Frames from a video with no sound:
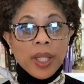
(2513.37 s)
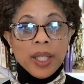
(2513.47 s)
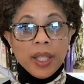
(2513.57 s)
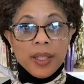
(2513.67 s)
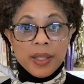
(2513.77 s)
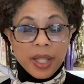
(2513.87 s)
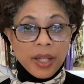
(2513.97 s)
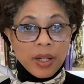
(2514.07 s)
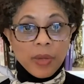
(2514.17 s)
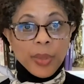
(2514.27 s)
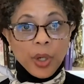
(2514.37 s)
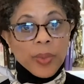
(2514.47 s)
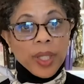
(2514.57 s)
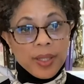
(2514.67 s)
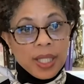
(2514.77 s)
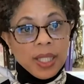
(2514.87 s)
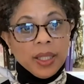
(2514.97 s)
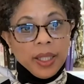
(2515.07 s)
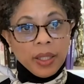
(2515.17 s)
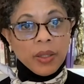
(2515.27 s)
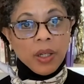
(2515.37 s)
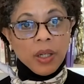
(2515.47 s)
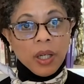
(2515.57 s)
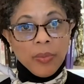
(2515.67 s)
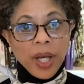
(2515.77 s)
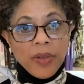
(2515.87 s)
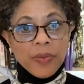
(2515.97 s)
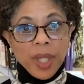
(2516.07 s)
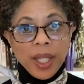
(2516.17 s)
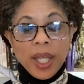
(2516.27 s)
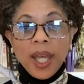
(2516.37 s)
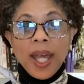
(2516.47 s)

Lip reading: Is there a permanent ceiling above me?